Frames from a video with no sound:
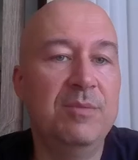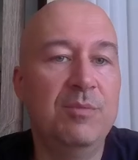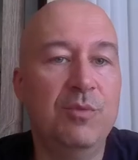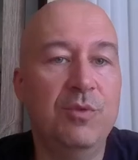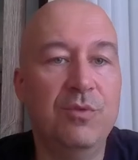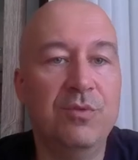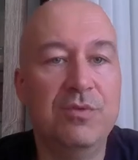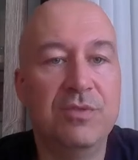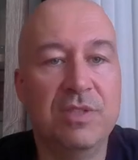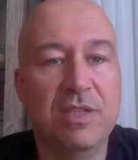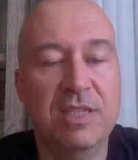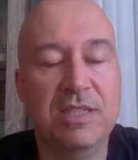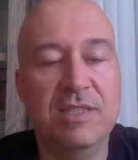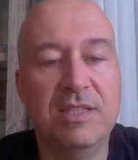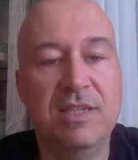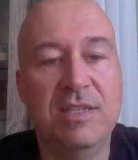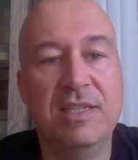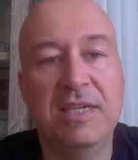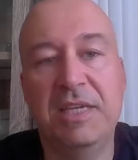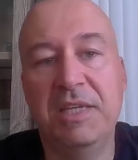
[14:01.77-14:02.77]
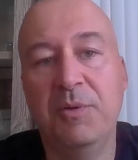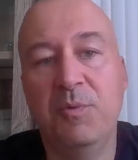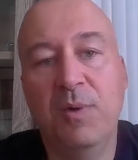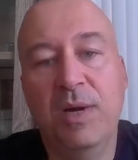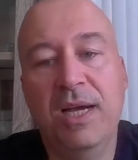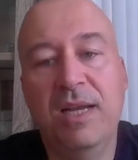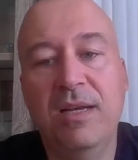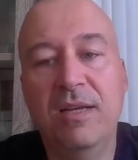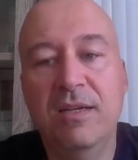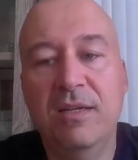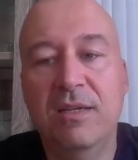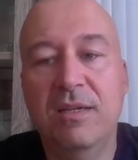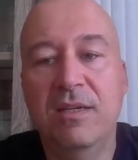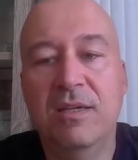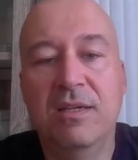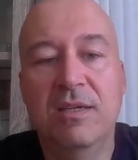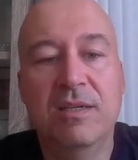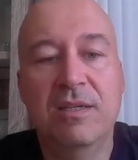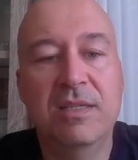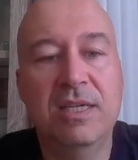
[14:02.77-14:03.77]
moves, let's say knight e1,
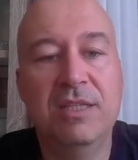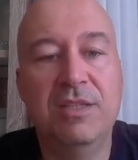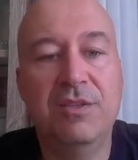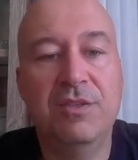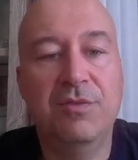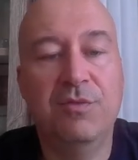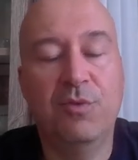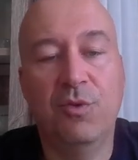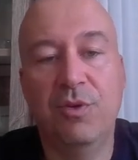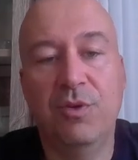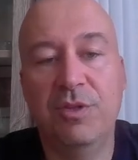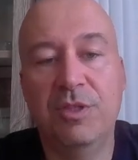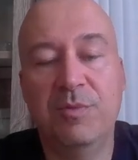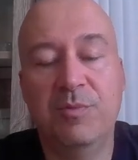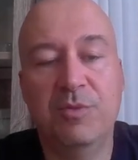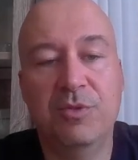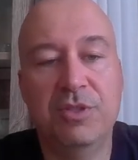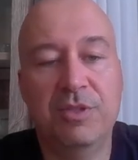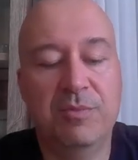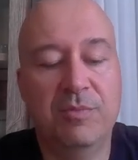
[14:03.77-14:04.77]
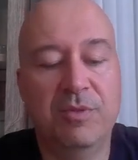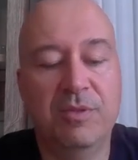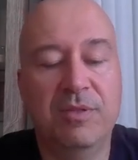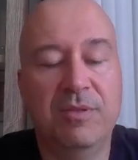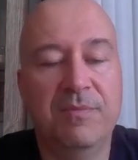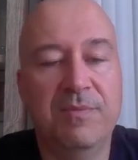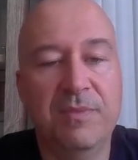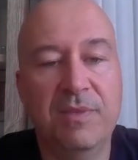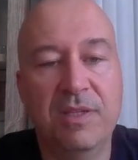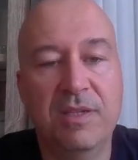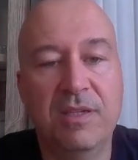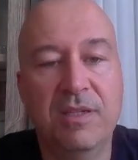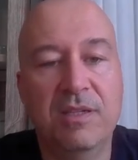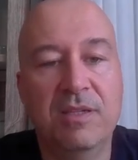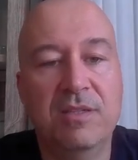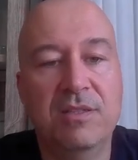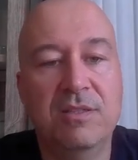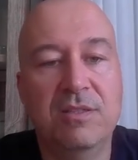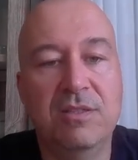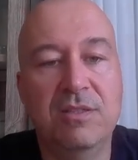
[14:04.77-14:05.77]
knight d4 is possible. Yeah,
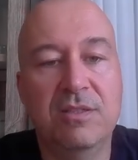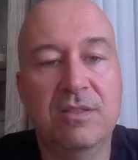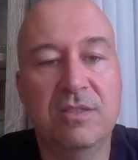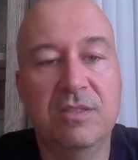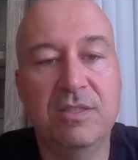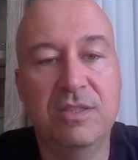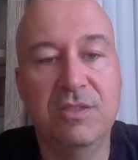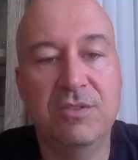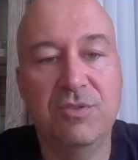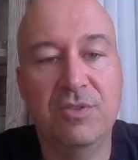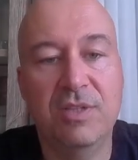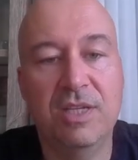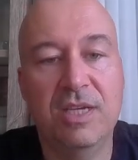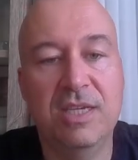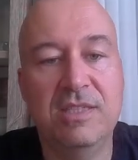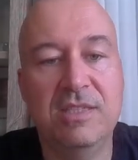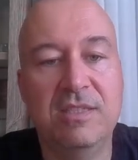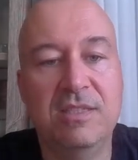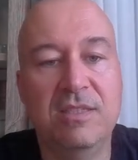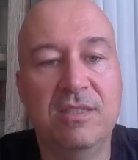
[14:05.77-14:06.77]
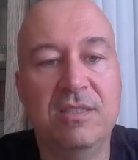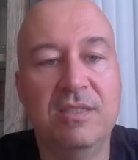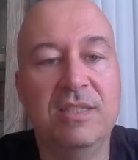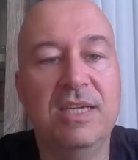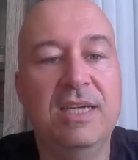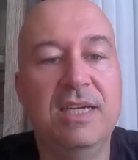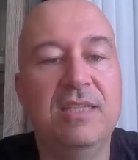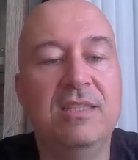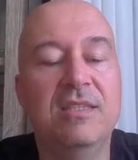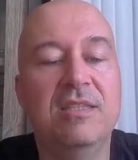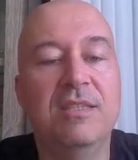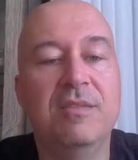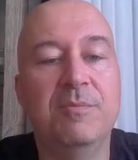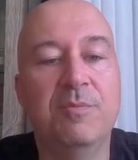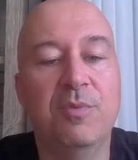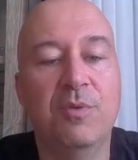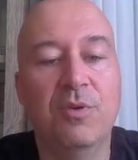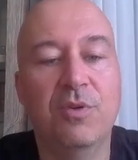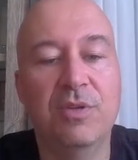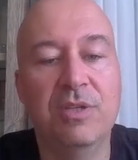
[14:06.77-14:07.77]
centralizing the knight and the
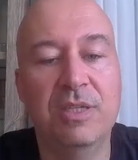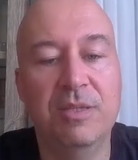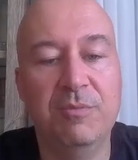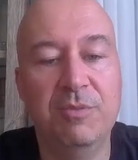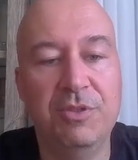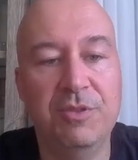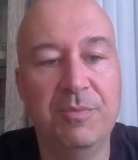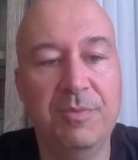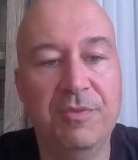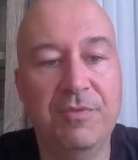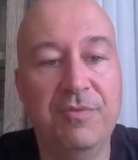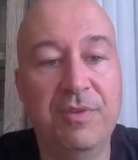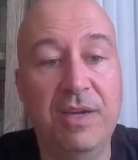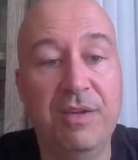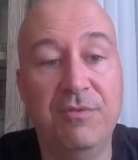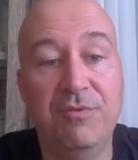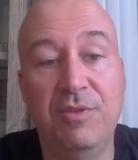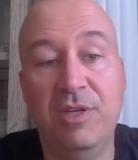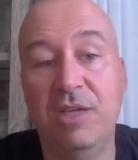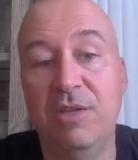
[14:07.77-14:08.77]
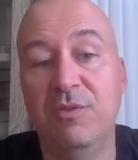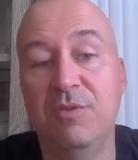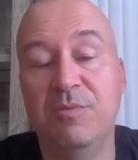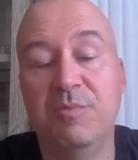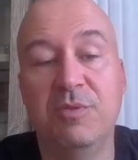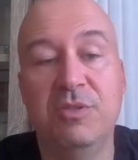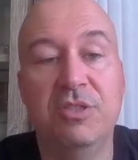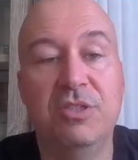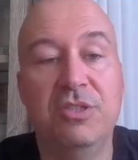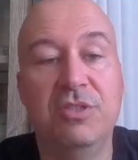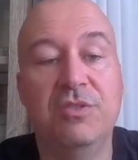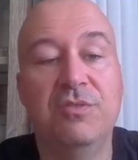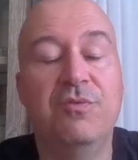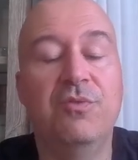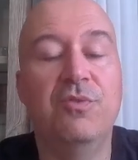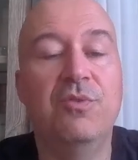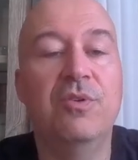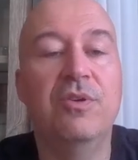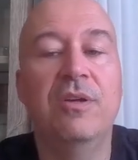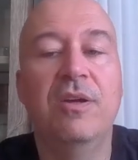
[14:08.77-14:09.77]
pawn, and bishop f5, really good position
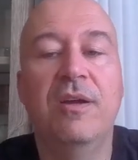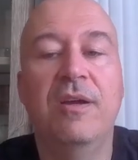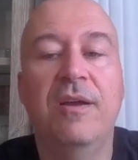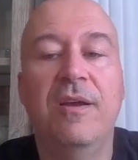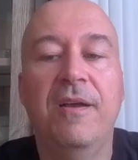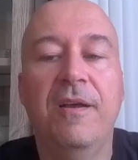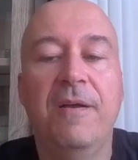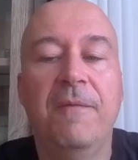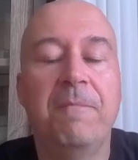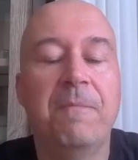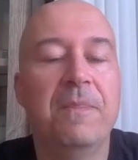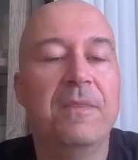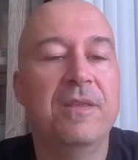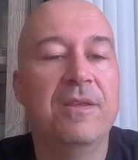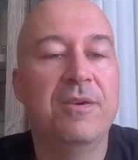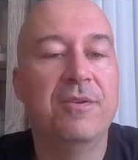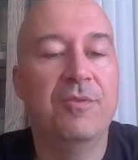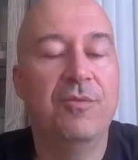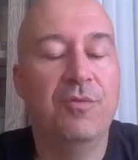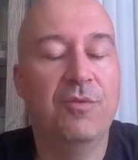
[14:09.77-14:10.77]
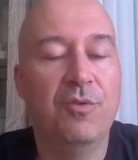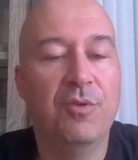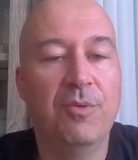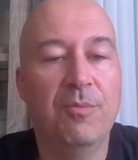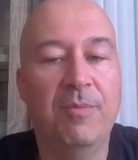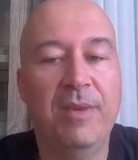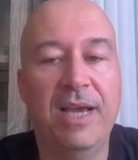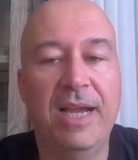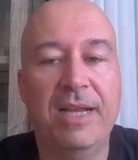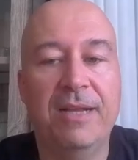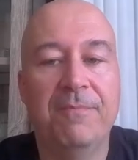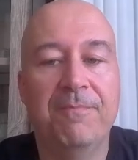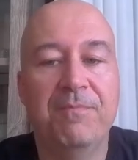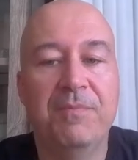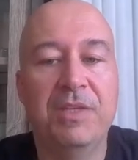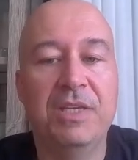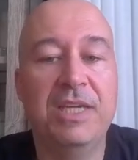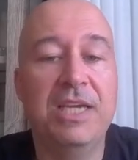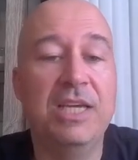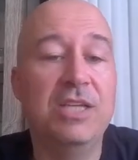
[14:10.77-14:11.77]
for black.
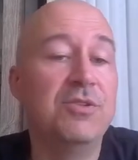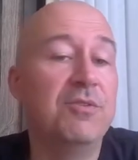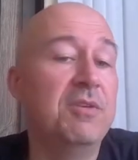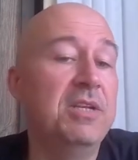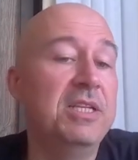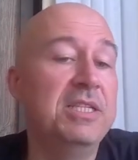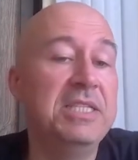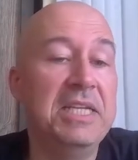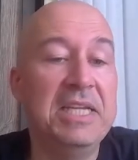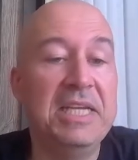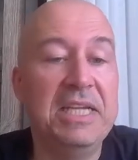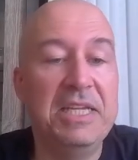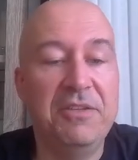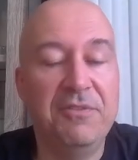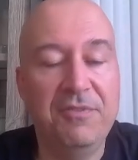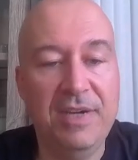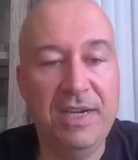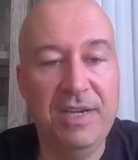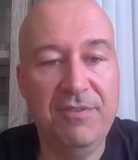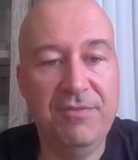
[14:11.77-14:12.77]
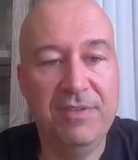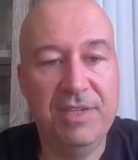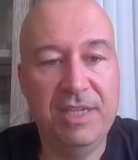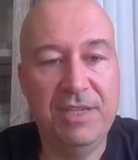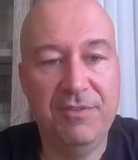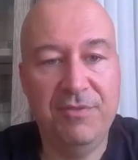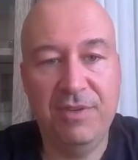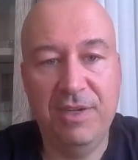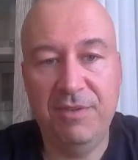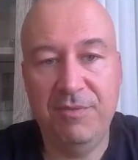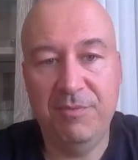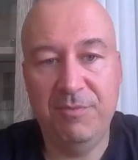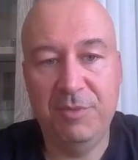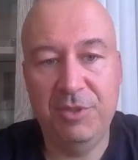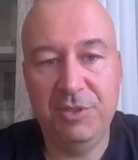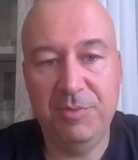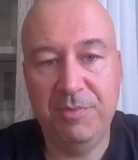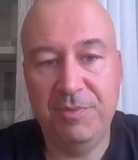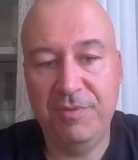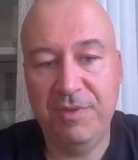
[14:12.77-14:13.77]
In case of, let's say, knight e5,
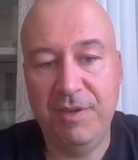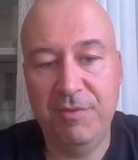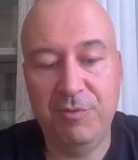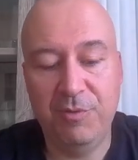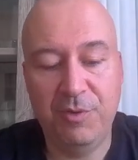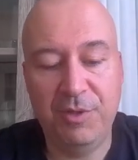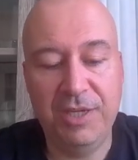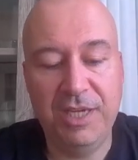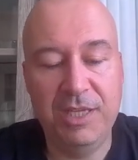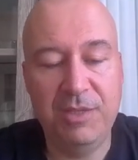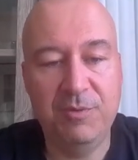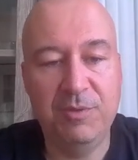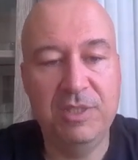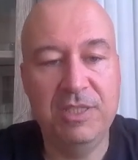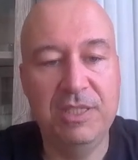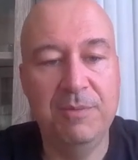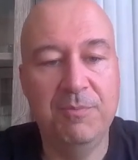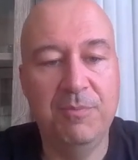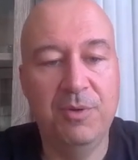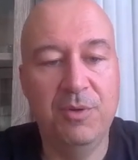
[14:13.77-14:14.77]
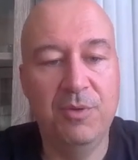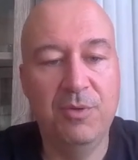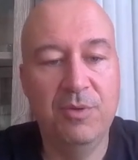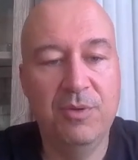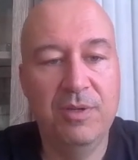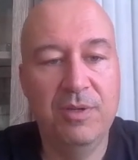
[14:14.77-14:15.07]
bishop e5, rook e8 with tempo.